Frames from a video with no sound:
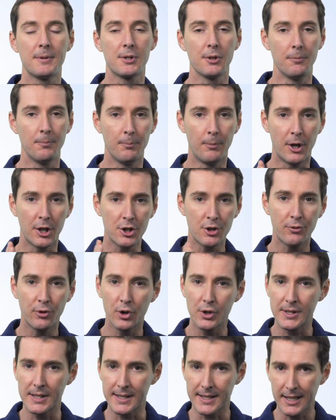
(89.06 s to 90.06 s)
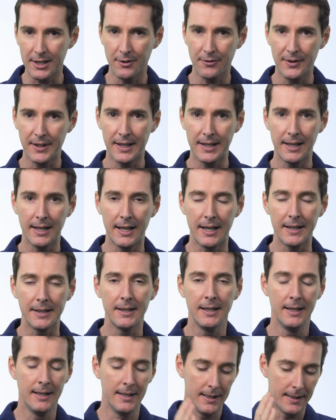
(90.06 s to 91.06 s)
So March 1st is kind of that line,
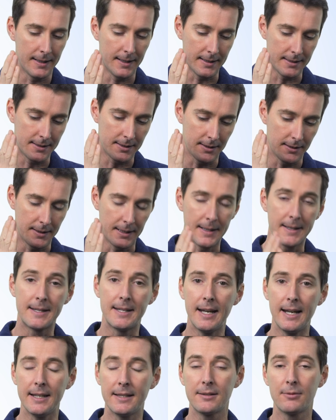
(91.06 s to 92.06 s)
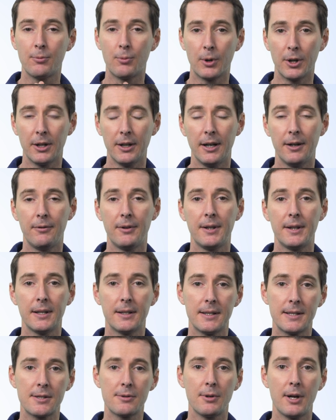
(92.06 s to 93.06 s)
that, uh, that date where everything
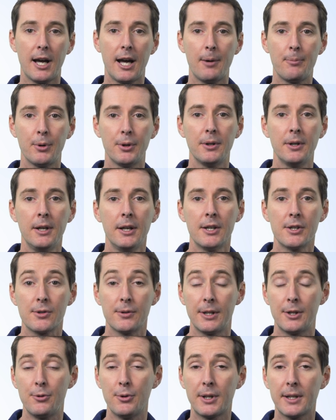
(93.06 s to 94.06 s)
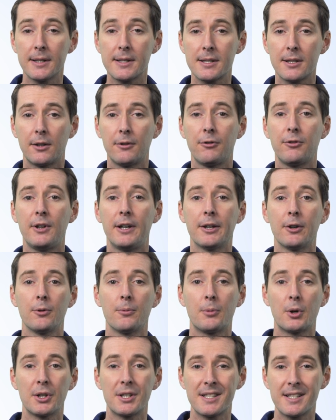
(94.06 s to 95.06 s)
needs to happen so that you can start flying on
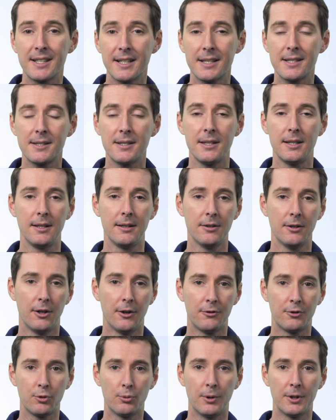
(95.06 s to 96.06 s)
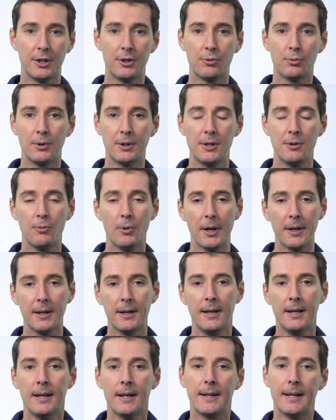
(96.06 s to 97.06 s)
March 16 of 2021.
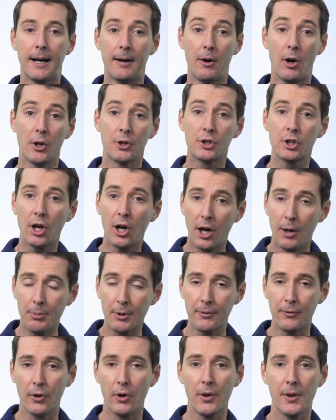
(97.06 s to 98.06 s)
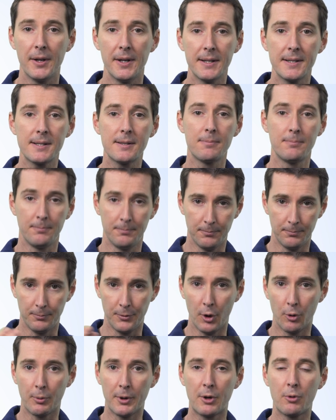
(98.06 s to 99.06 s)
Now, on top of all this,
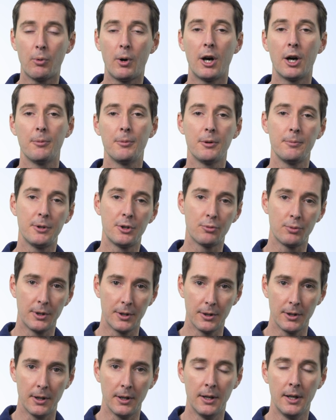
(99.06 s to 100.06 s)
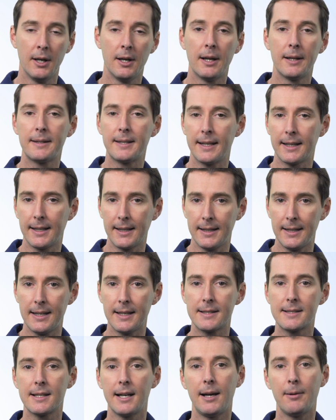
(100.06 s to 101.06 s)
the requirement between uh, taking the
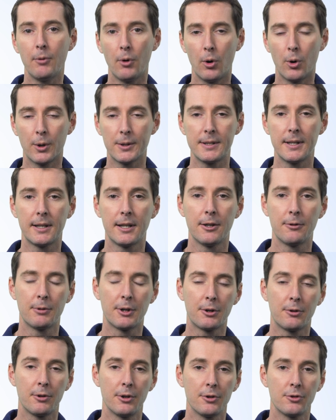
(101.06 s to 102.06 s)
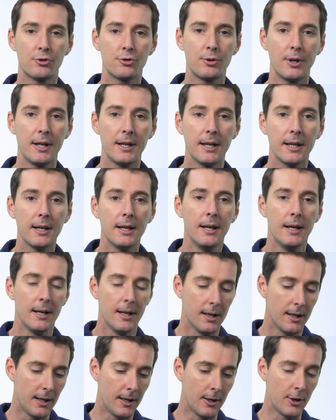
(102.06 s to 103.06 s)
exam or taking recurrent training.
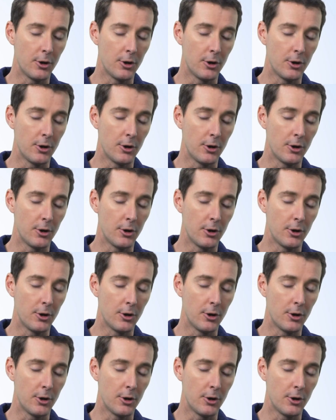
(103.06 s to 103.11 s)
Uh,